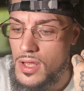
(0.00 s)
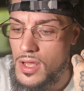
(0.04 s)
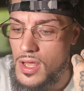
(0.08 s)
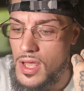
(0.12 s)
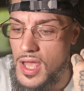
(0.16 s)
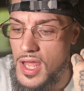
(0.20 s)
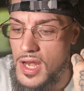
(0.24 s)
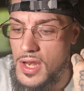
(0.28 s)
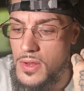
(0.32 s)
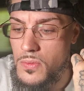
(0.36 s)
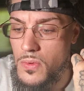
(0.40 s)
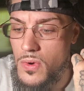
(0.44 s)

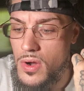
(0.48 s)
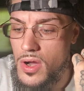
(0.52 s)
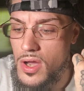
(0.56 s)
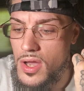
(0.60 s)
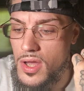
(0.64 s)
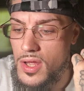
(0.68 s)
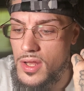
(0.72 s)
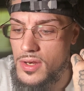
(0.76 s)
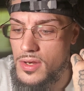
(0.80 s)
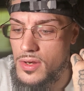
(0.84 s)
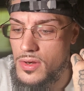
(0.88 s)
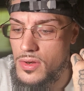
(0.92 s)

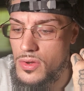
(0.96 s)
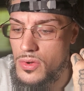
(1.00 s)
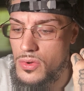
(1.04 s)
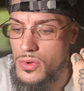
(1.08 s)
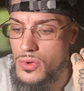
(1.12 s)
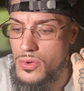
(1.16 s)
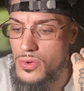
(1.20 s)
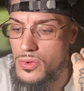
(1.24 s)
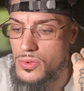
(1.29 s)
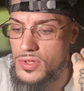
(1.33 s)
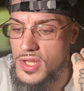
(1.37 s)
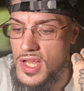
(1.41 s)
anyone
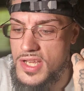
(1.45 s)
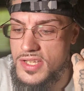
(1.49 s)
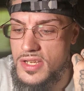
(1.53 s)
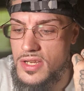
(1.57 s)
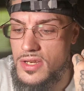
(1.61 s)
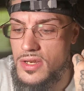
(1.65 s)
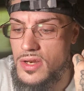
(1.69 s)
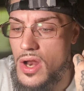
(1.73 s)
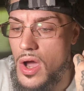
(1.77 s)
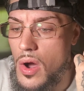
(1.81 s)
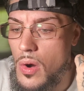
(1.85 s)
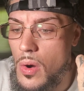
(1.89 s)
who doesn't
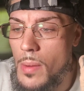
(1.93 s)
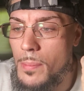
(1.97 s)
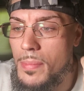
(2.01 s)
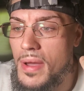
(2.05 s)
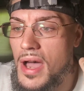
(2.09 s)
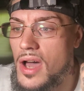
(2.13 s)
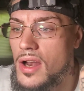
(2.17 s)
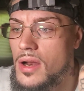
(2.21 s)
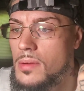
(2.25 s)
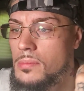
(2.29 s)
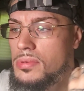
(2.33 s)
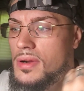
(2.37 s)
know
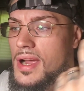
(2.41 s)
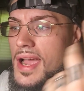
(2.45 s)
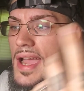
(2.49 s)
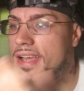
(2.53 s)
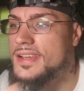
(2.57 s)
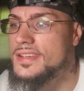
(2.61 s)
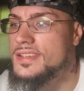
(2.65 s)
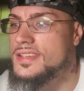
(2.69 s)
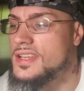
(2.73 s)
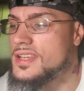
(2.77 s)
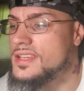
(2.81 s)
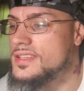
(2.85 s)
about
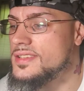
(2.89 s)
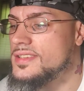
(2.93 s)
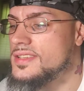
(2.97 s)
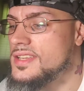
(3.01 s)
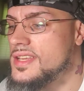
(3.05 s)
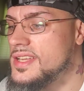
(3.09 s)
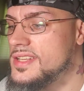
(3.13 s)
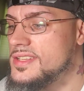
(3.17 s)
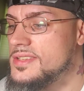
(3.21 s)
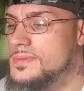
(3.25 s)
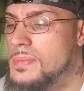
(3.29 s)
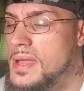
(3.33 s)
Abraxas,
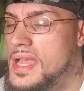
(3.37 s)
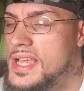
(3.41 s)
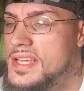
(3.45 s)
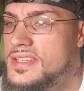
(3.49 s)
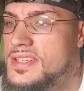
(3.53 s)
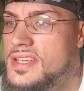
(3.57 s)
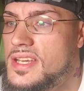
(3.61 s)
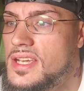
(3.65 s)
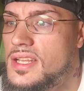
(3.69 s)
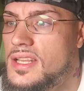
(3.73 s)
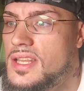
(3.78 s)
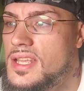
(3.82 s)
it's
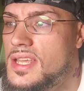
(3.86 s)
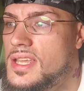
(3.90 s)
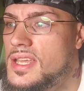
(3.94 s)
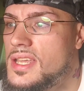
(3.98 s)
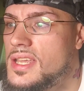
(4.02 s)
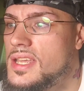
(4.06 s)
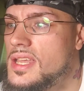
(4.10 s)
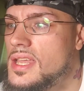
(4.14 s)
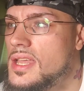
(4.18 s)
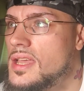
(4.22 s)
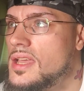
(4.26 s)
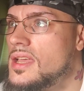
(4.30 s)

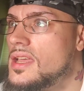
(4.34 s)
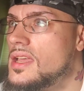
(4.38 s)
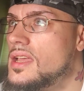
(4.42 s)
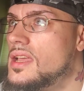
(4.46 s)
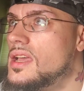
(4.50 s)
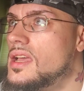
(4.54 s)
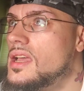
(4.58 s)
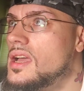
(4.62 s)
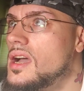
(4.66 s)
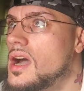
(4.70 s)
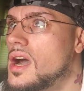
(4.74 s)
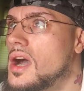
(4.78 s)
basically
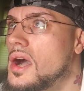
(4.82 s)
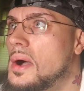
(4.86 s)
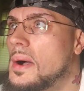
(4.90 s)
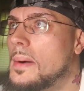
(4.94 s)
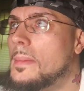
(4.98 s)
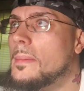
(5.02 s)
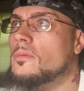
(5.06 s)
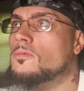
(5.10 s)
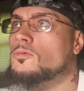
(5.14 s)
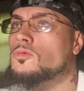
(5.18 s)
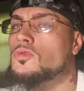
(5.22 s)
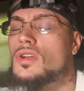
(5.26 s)
a
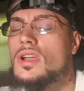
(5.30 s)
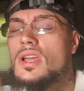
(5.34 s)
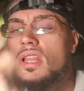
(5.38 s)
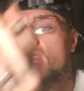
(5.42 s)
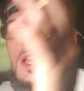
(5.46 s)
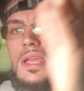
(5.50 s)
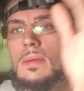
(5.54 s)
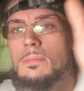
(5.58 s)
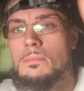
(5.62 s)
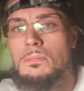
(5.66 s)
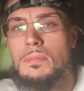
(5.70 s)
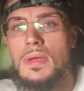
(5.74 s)

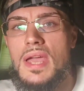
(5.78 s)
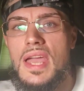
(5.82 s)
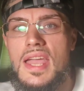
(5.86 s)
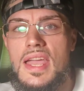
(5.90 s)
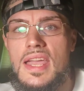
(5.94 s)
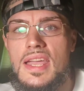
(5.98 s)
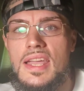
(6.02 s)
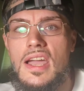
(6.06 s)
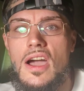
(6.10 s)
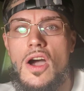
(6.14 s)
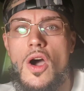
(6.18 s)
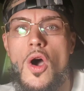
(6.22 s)
really
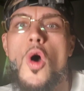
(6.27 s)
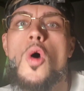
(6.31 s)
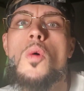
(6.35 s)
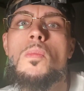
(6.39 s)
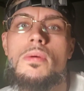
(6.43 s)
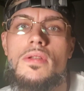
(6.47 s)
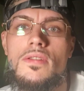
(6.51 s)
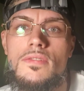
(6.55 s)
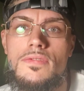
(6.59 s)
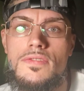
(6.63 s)
big open